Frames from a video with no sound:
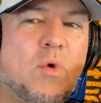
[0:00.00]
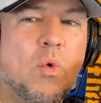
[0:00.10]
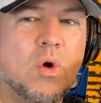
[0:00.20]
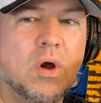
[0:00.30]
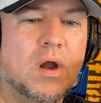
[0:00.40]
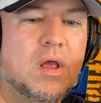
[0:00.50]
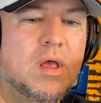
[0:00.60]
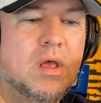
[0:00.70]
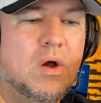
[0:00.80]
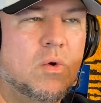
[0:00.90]
or
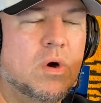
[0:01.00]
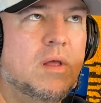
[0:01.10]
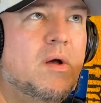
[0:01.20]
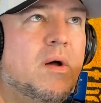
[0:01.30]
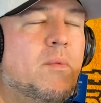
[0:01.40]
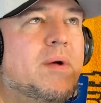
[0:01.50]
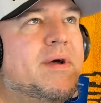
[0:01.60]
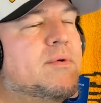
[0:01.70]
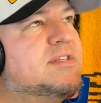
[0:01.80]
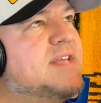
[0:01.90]
Or uh, what do I
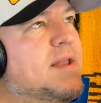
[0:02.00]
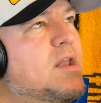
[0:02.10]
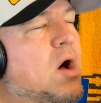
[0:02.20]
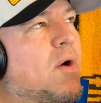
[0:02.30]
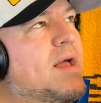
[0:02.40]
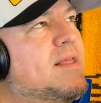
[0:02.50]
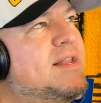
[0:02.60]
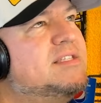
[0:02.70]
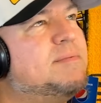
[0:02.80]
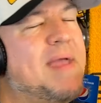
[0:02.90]
want to say? No, it, it
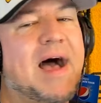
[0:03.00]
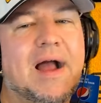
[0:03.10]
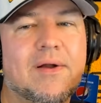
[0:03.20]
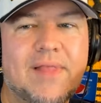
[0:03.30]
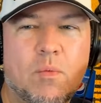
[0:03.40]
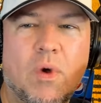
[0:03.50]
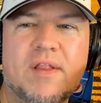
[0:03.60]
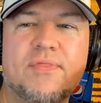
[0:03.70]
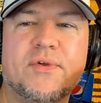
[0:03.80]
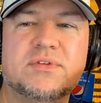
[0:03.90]
needs to be higher, like one
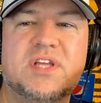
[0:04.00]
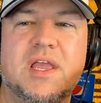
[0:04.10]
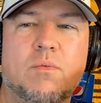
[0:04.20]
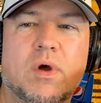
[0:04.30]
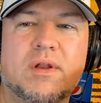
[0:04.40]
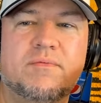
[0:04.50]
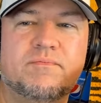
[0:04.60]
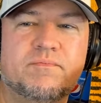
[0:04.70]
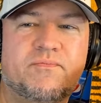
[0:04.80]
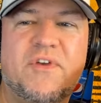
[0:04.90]
in thirteen, one
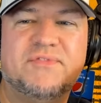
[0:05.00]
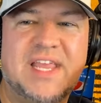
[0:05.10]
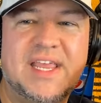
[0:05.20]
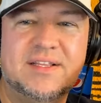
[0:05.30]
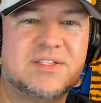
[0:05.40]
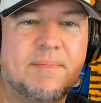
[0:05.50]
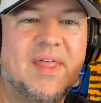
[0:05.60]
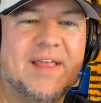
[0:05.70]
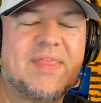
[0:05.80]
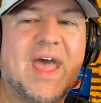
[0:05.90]
in fifteen, something
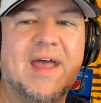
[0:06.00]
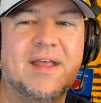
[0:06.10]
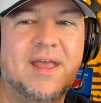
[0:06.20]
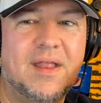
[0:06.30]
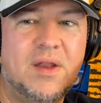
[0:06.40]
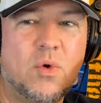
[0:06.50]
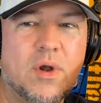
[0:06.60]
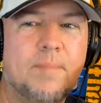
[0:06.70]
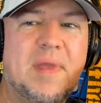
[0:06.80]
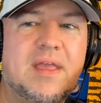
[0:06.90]
like that, in, in order
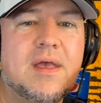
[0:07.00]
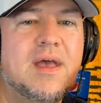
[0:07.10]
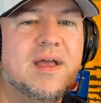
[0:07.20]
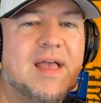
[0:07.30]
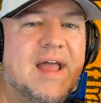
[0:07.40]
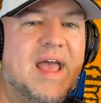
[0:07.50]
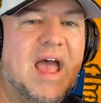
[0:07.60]
to be kind of